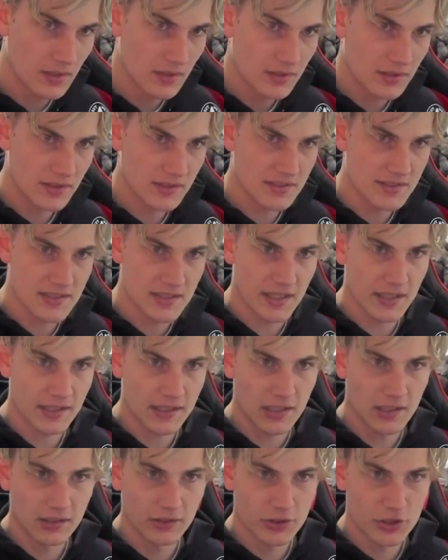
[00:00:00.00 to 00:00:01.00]
You can see that
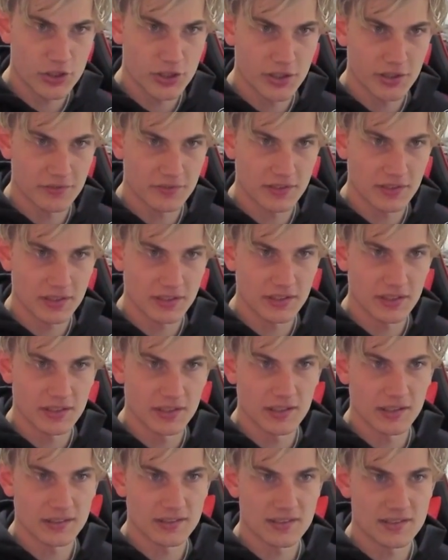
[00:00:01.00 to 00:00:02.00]
color shift, like they
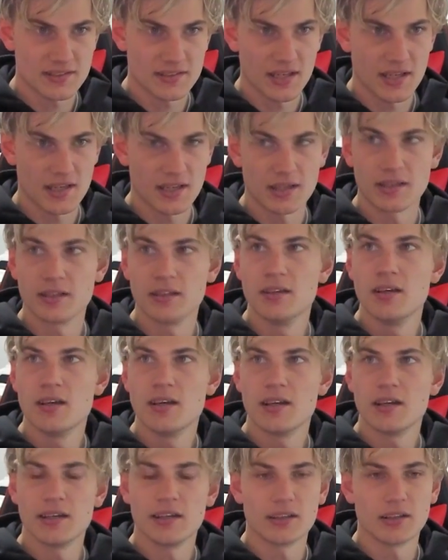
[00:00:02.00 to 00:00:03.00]
like to say.
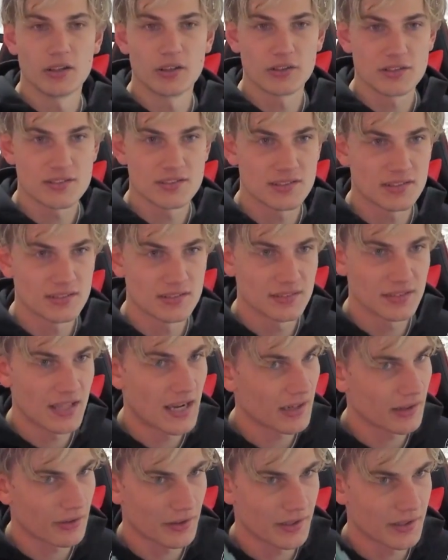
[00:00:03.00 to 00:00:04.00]
It looks
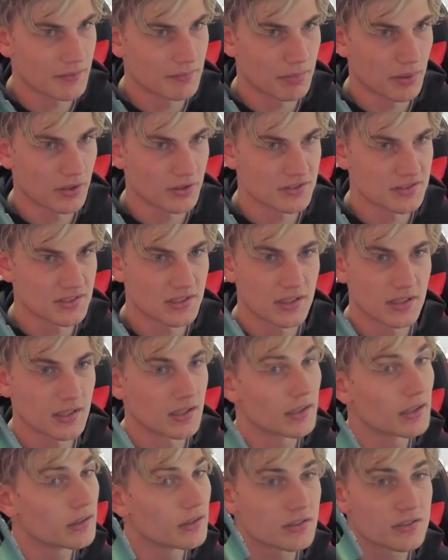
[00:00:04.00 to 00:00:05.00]
not great in person.
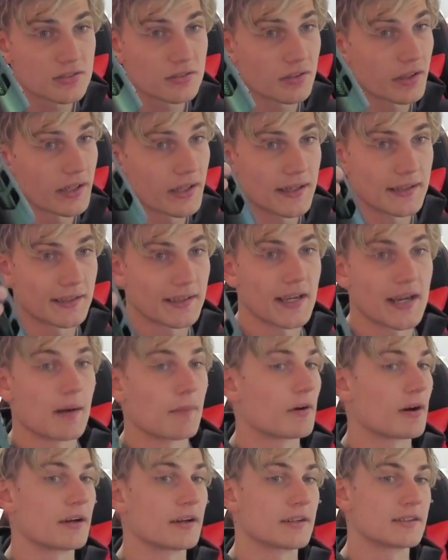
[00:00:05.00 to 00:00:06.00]
It looks great on
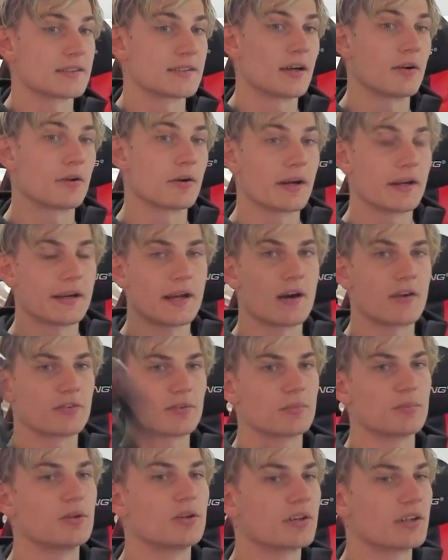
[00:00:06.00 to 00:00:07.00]
camera. I can tell right now
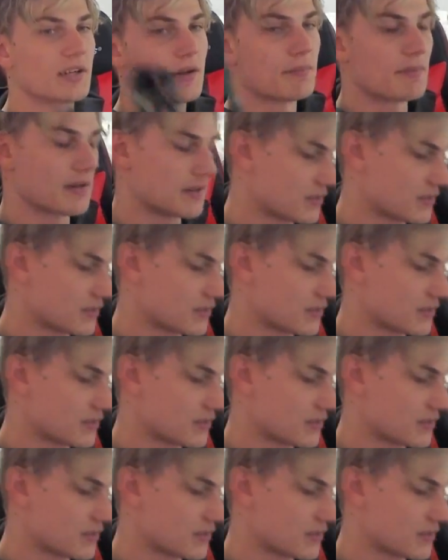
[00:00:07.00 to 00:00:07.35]
from looking at my